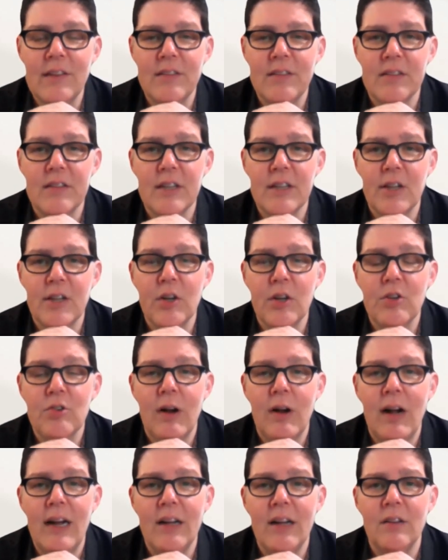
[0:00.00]
cases that
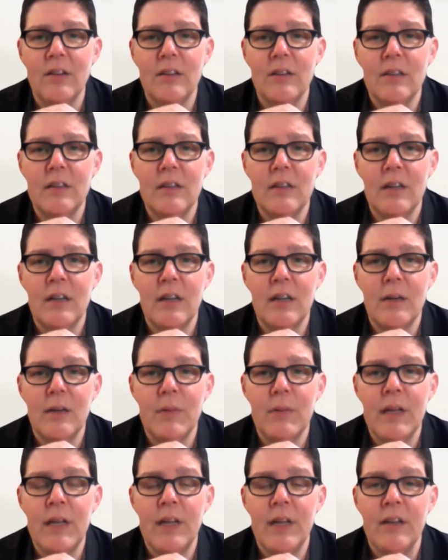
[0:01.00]
go to trial
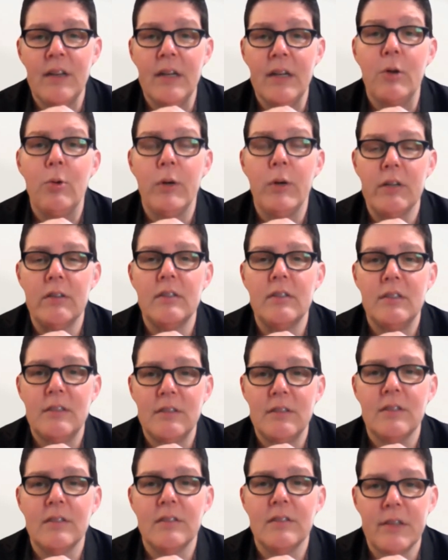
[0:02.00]
end in
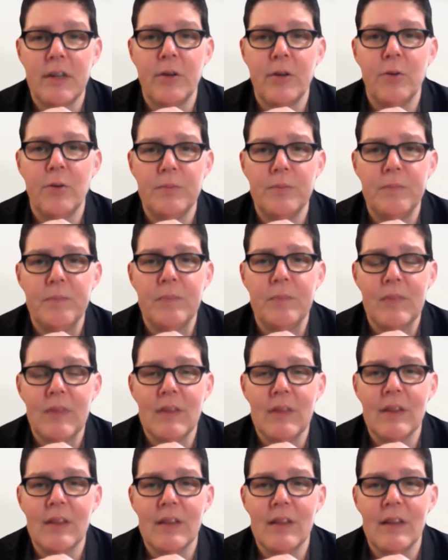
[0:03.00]
acquittal. So,
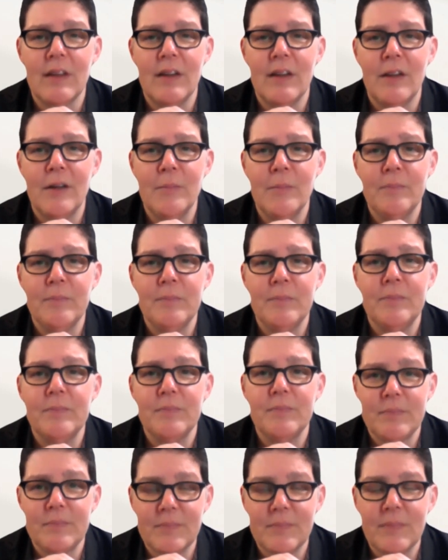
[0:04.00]
um,
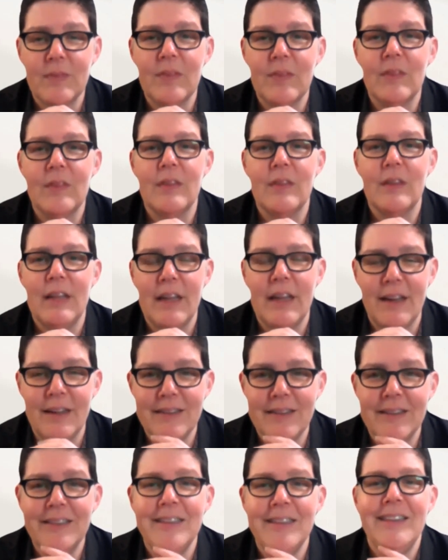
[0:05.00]

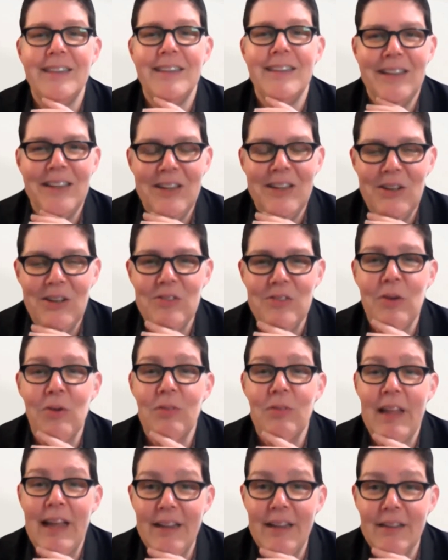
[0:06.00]
yeah.
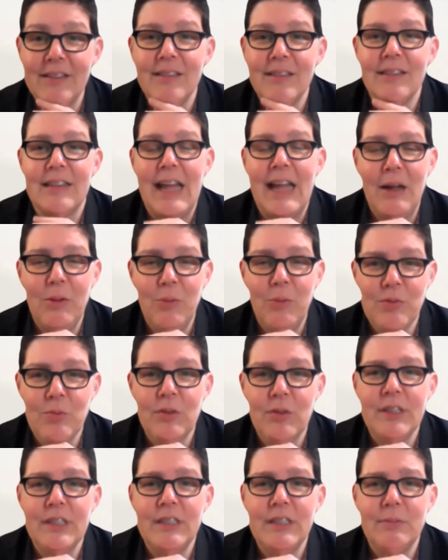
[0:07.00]
So that
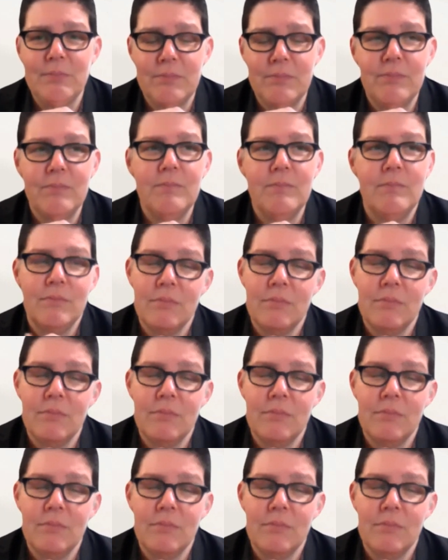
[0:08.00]
was really